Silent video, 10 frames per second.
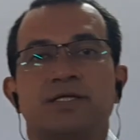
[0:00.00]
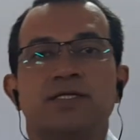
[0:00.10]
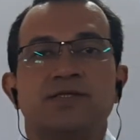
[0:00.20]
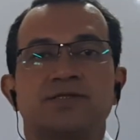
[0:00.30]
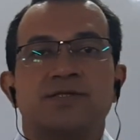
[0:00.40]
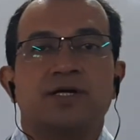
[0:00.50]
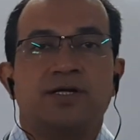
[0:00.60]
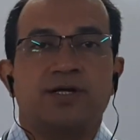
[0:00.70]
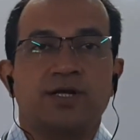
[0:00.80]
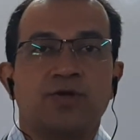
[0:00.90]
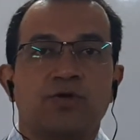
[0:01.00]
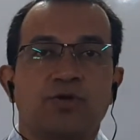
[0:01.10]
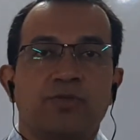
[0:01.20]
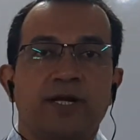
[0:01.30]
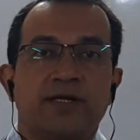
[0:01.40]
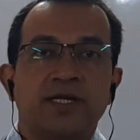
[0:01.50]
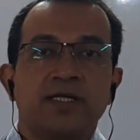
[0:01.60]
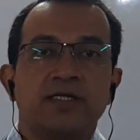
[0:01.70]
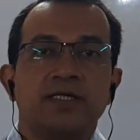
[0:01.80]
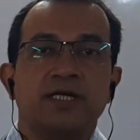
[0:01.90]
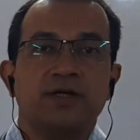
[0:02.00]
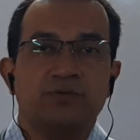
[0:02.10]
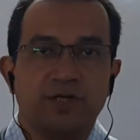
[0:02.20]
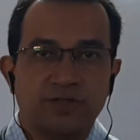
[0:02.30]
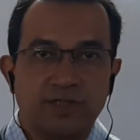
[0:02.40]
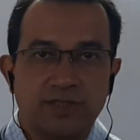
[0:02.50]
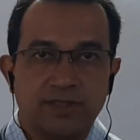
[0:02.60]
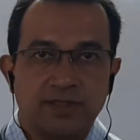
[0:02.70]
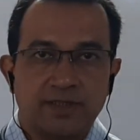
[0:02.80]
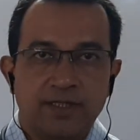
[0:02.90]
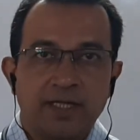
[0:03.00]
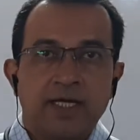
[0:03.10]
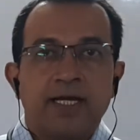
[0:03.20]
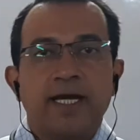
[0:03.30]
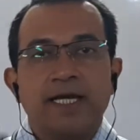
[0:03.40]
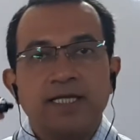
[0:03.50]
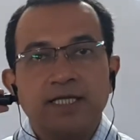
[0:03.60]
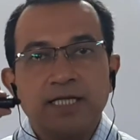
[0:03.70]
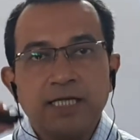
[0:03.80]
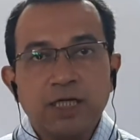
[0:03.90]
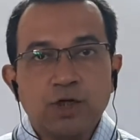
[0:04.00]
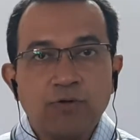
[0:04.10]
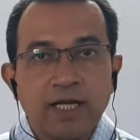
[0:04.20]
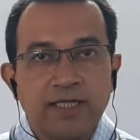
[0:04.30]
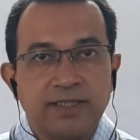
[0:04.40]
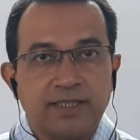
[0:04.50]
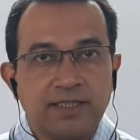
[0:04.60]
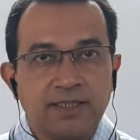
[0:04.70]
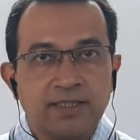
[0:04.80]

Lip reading: is a trigonometric equation. An equality